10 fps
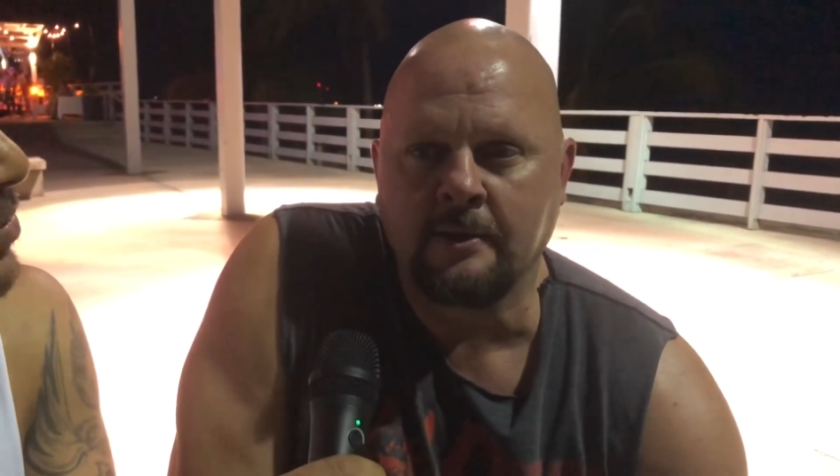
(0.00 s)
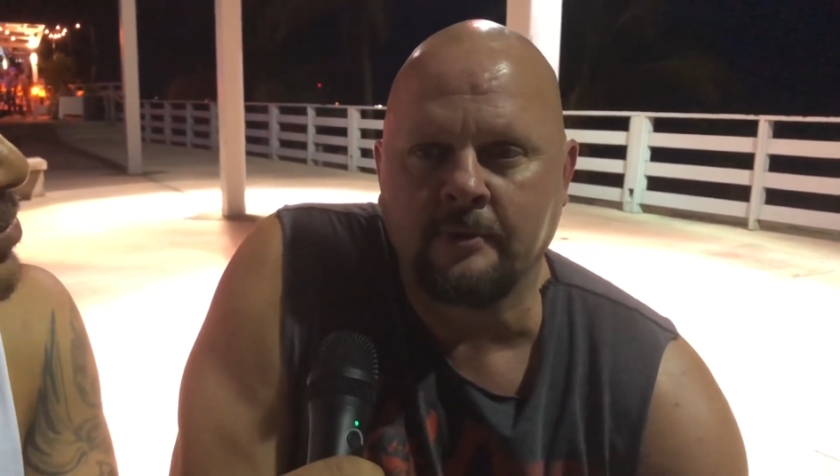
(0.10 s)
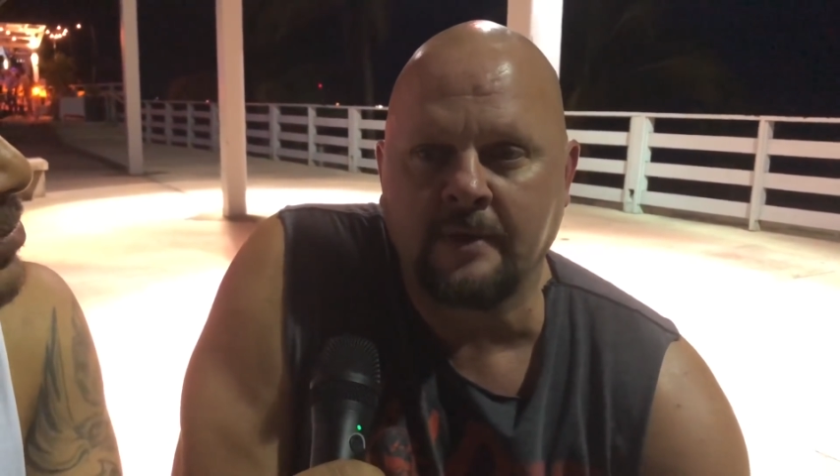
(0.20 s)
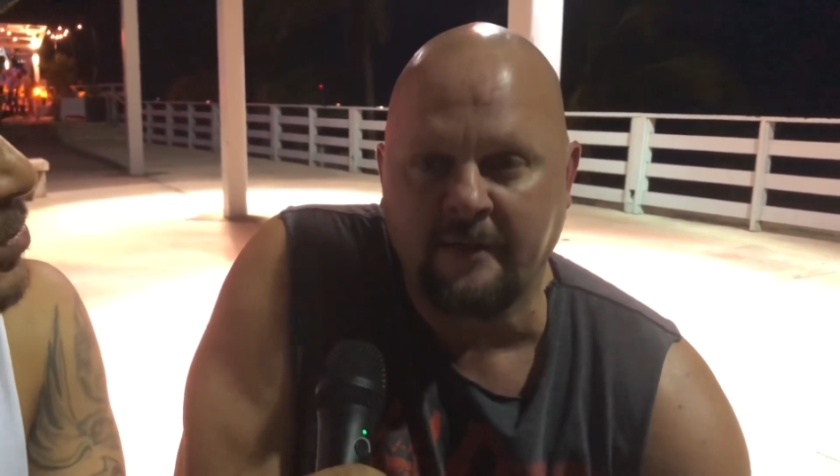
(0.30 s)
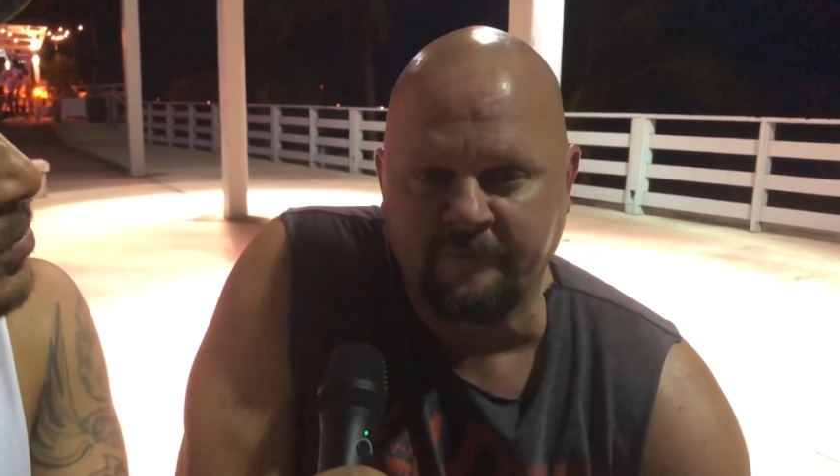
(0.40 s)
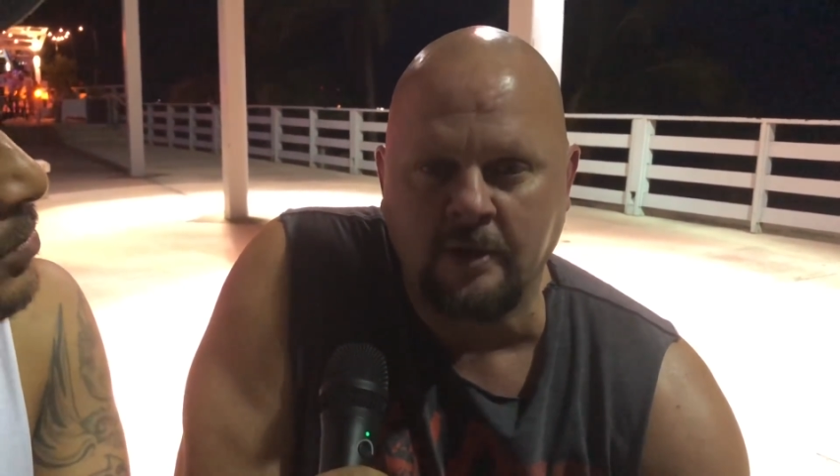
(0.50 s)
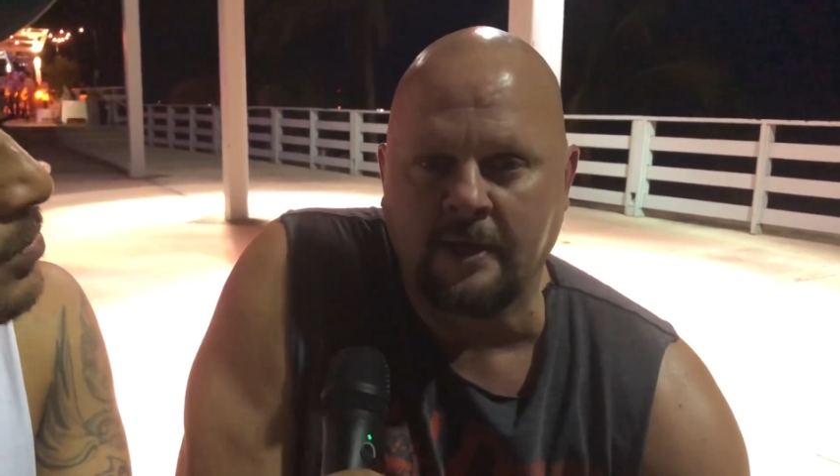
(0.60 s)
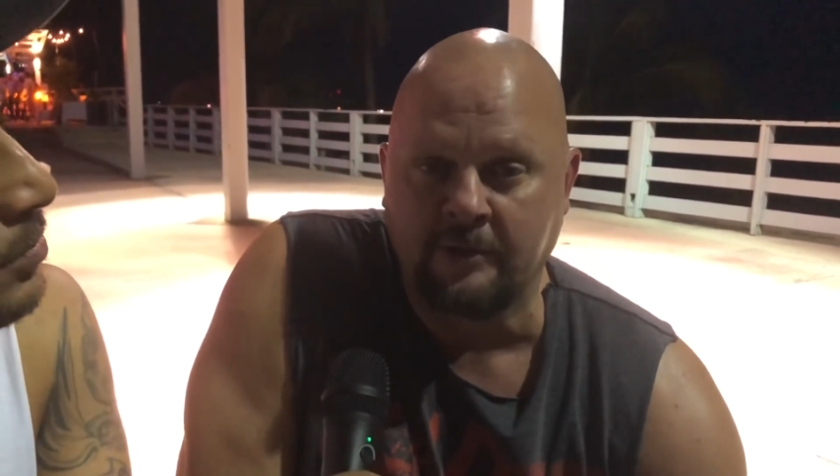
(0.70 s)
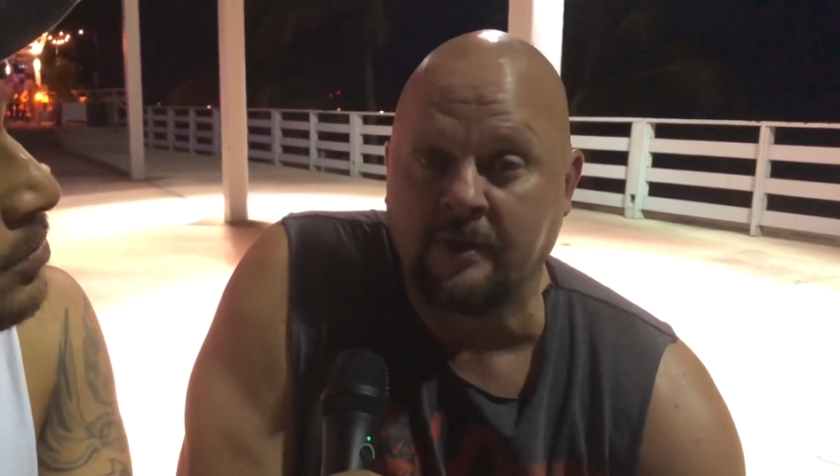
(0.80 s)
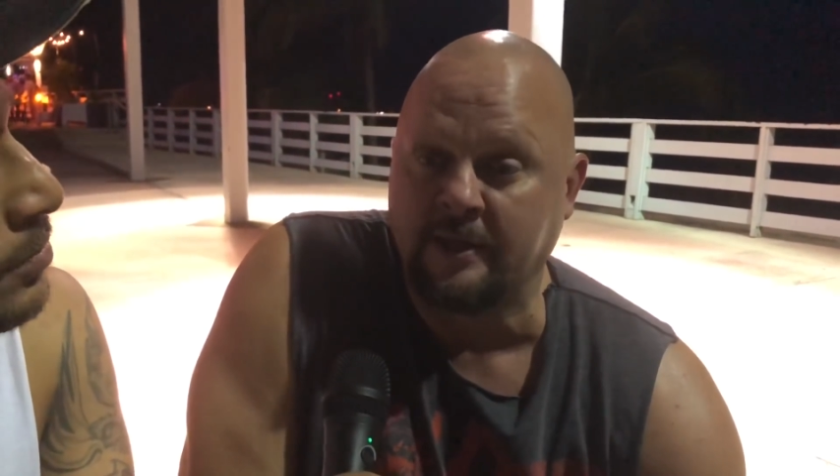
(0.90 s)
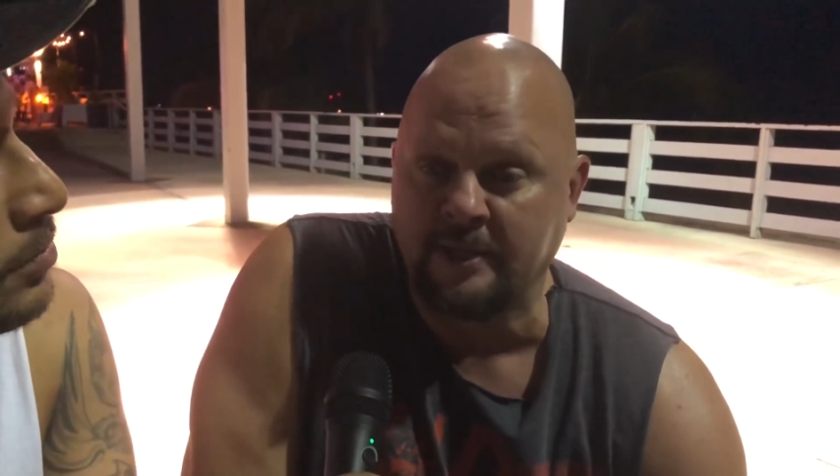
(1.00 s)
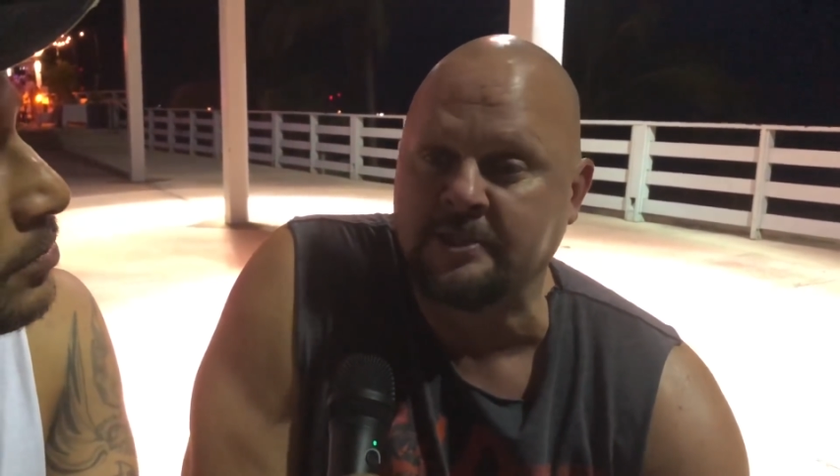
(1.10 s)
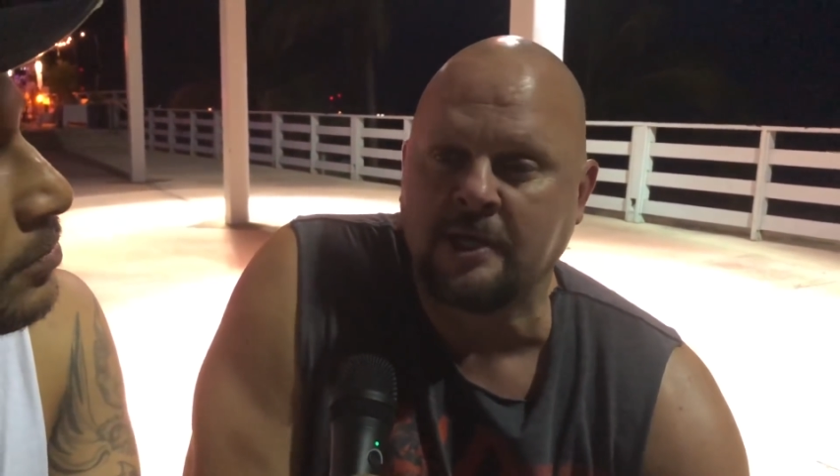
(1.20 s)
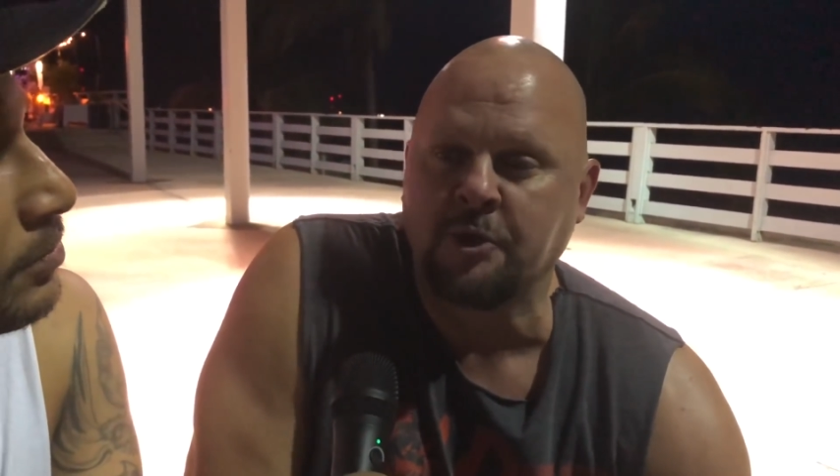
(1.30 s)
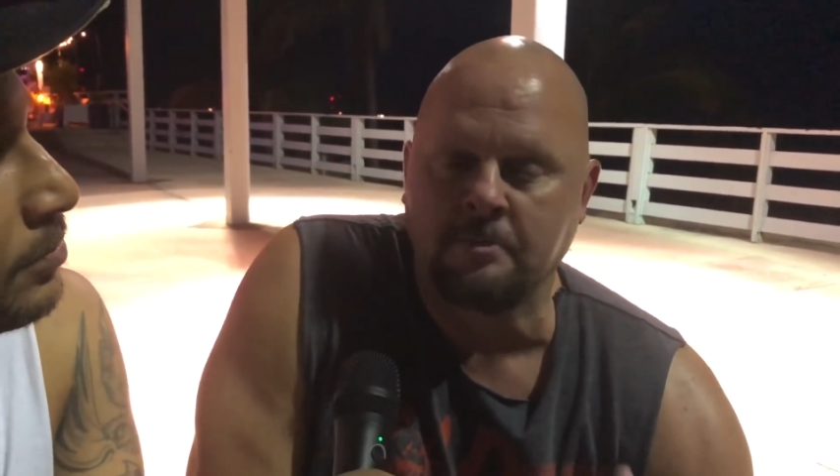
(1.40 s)
they felt like they at
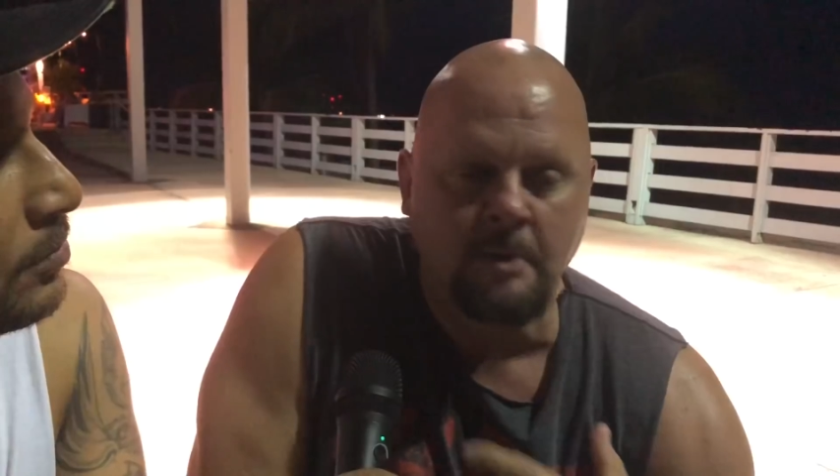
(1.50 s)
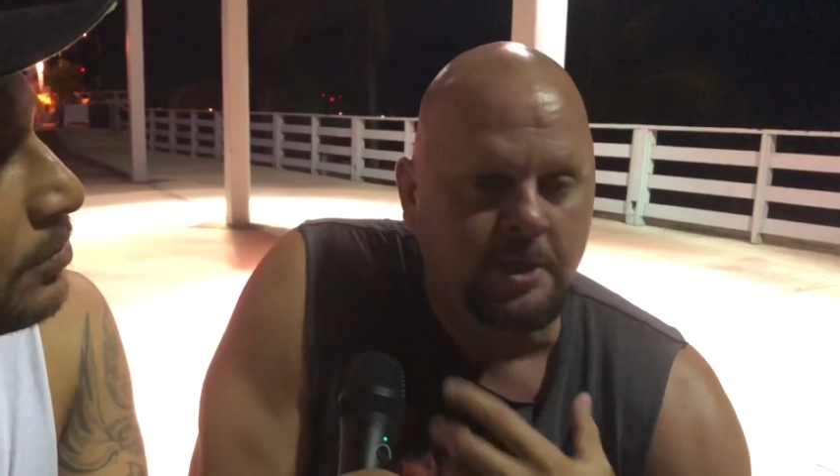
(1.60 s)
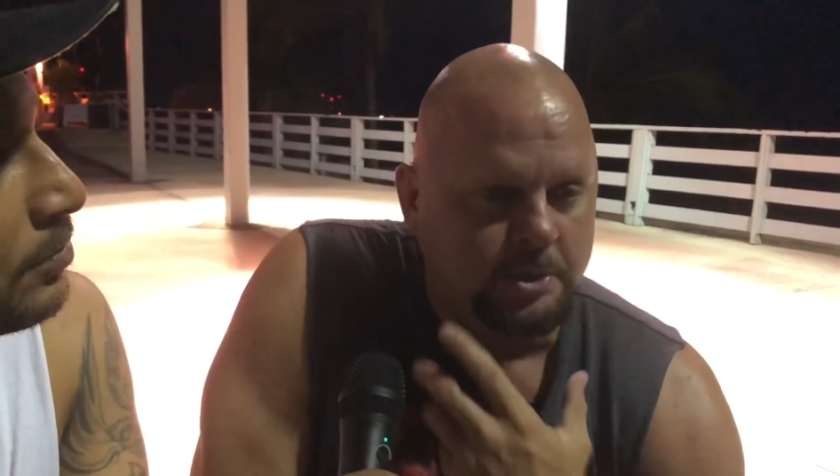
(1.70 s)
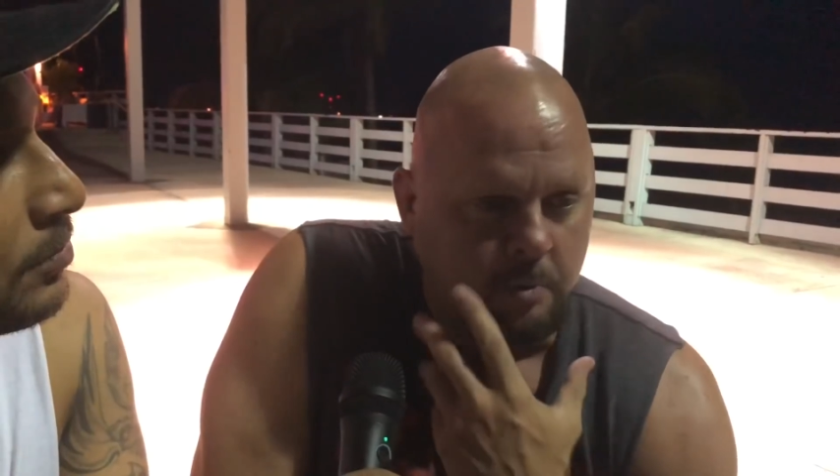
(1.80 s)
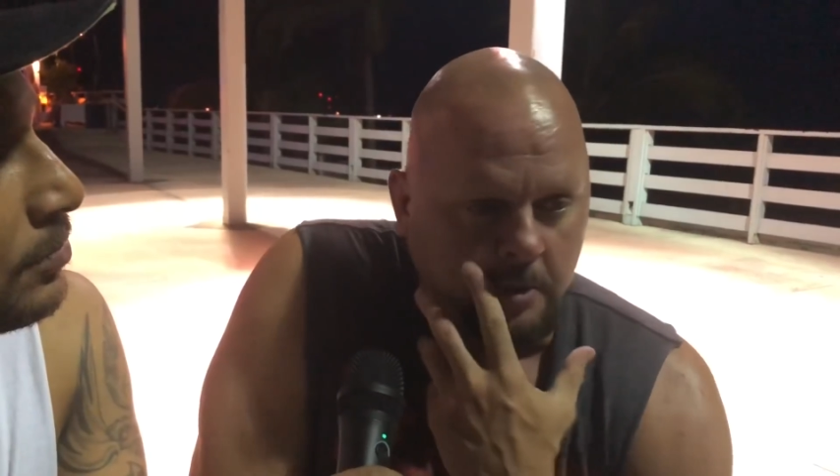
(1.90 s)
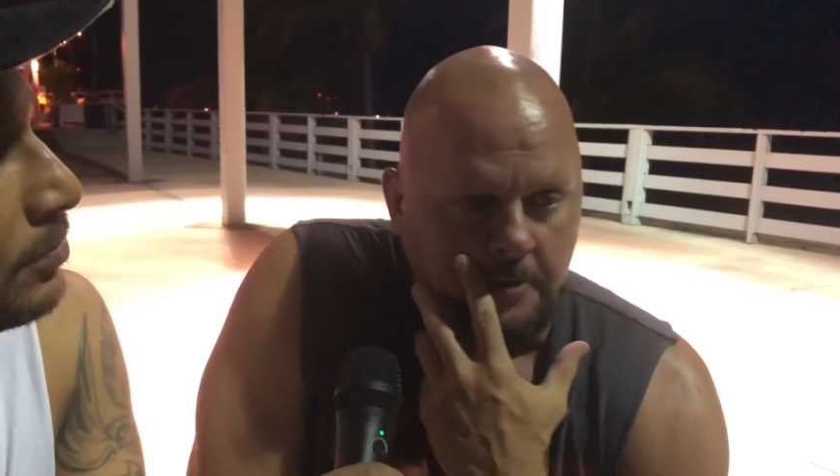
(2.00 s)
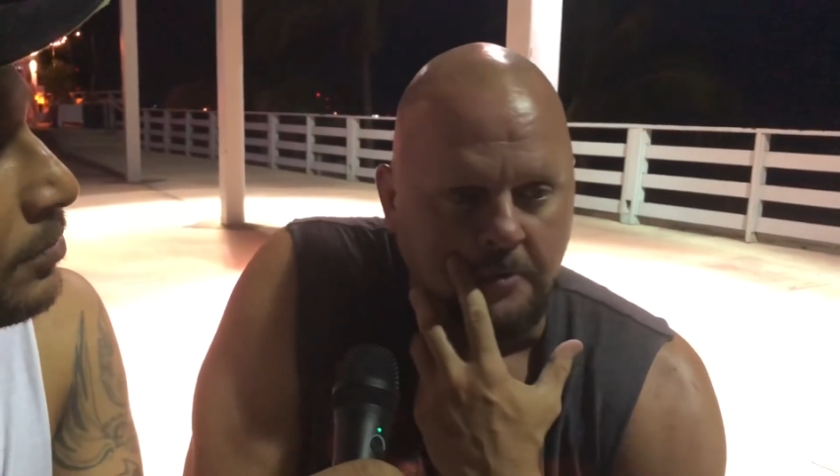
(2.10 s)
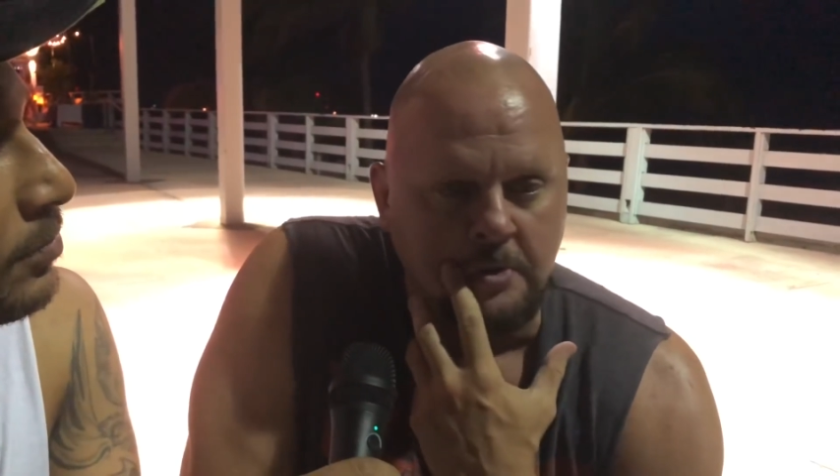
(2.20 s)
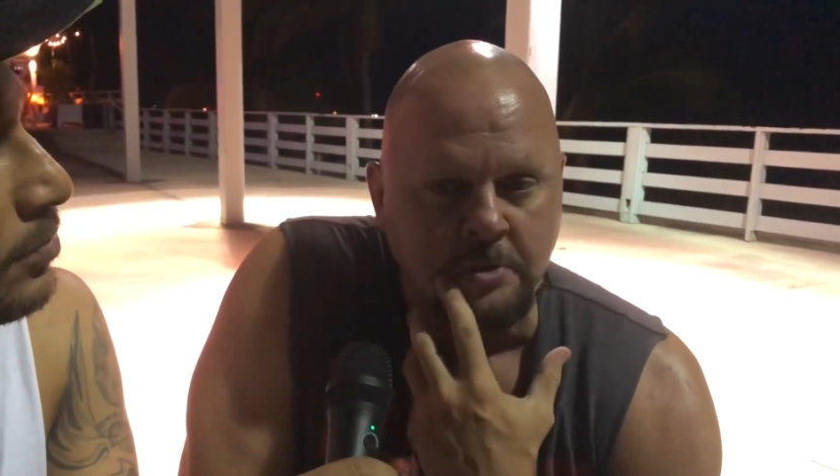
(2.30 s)
least got their money's worth.